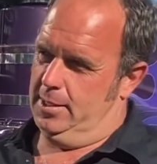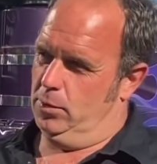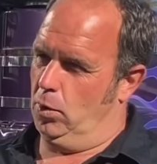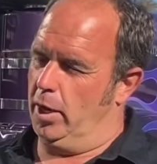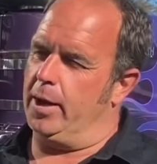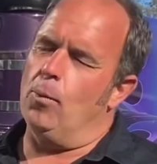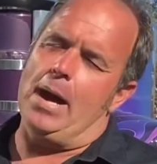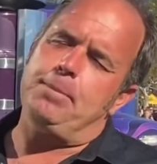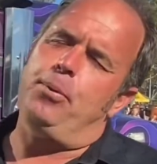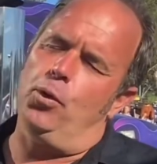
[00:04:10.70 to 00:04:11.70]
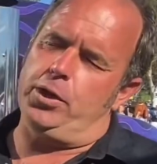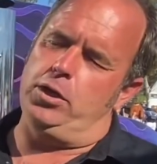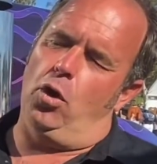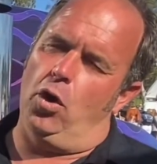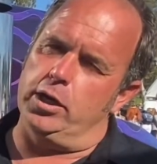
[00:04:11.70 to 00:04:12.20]
Well, I get
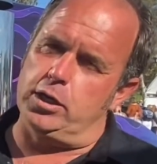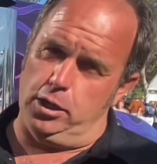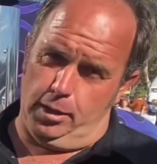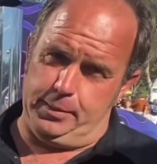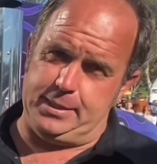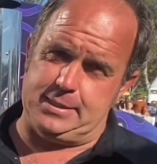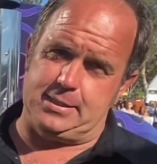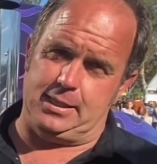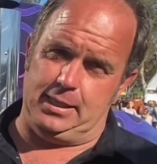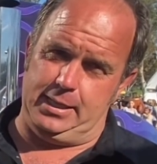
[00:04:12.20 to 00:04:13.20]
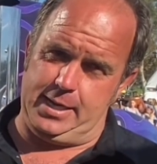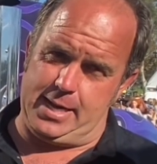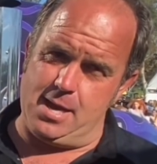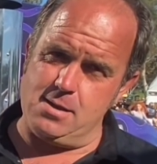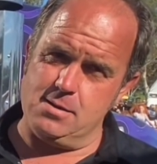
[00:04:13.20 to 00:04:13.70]
1.9 kilometres to the litre.